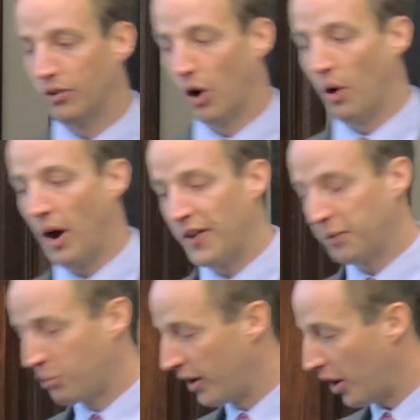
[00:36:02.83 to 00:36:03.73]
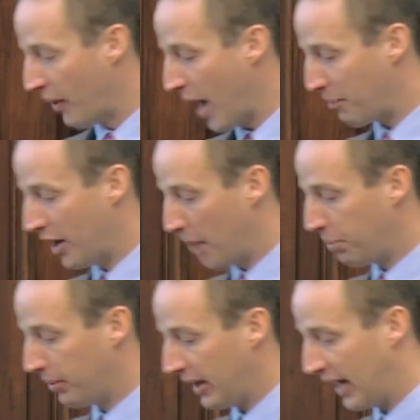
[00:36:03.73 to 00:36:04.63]
So at this point, I'll wrap it
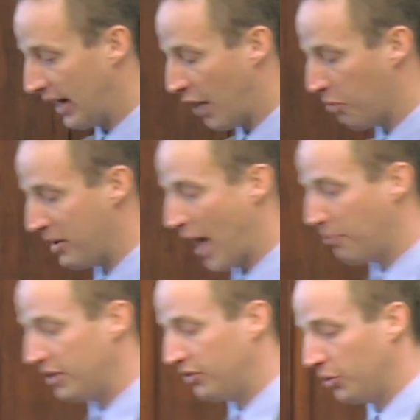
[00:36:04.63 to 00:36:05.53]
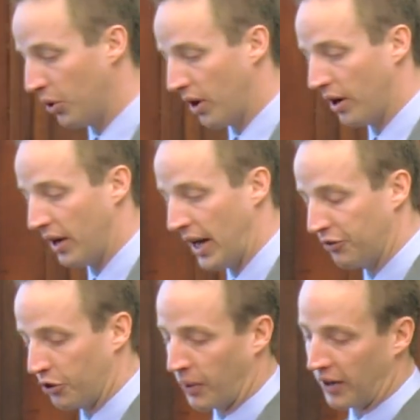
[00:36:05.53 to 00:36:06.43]
up, and I would be happy to uh,
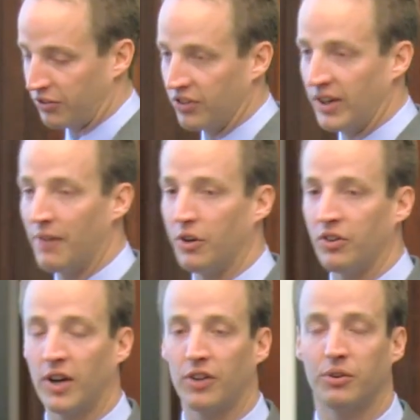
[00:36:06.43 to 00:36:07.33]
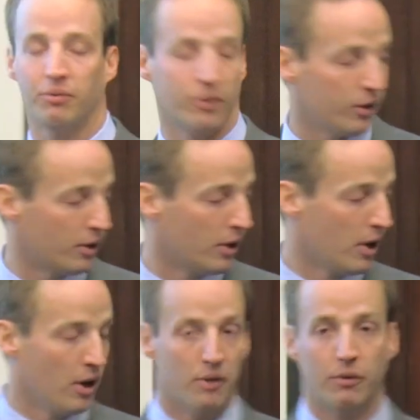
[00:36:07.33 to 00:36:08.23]
answer questions and have a discussion for,
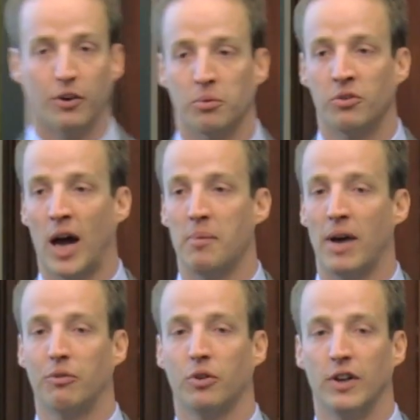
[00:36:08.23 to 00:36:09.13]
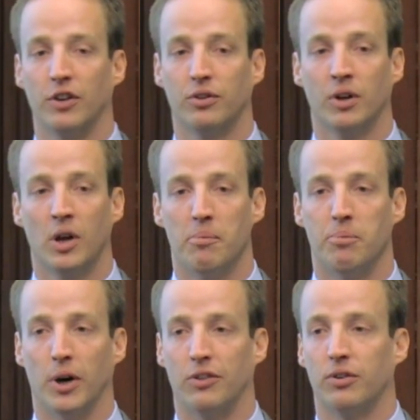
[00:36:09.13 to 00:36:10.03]
for some time after this.
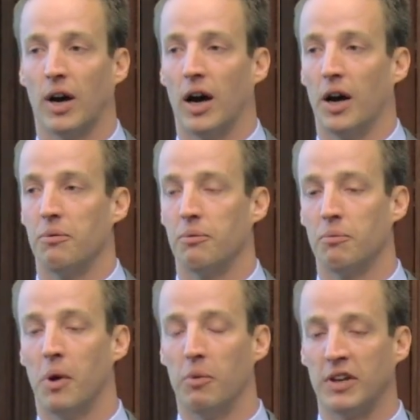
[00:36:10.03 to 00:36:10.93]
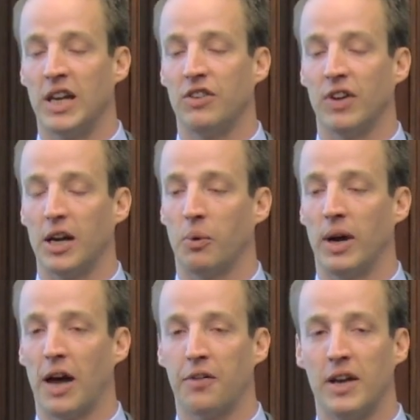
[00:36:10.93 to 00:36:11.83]
But uh, remember the key
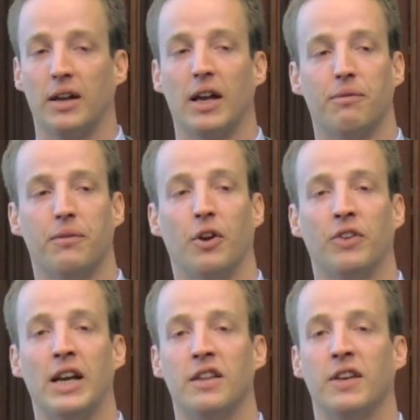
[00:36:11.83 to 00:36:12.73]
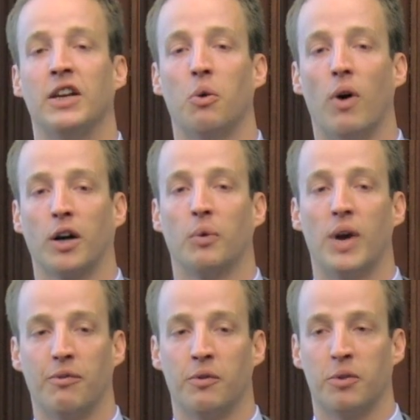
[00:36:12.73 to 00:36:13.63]
takeaway, I think if there's anything to walk
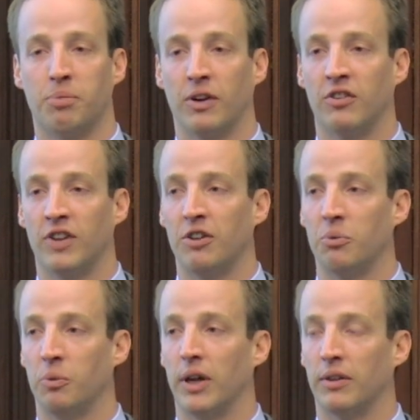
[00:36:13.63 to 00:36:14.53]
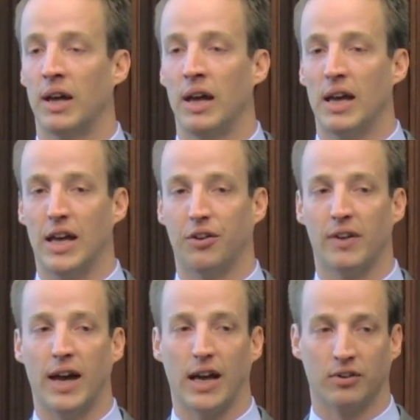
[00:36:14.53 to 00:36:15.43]
away from this presentation with, it's
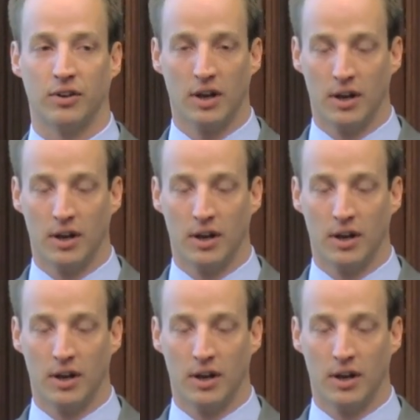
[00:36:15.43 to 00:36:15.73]
that